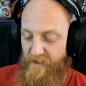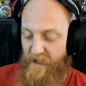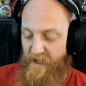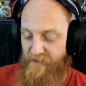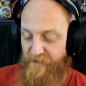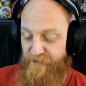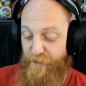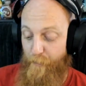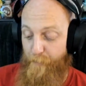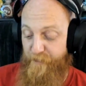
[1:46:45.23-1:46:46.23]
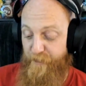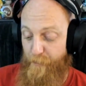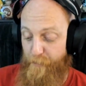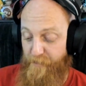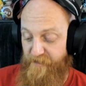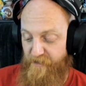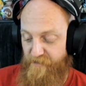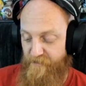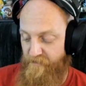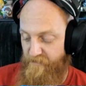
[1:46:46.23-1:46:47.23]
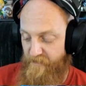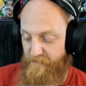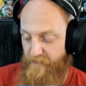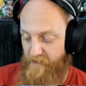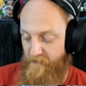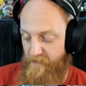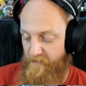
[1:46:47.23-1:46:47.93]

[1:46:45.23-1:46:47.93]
Yeah, the stupid decision. Like, my God.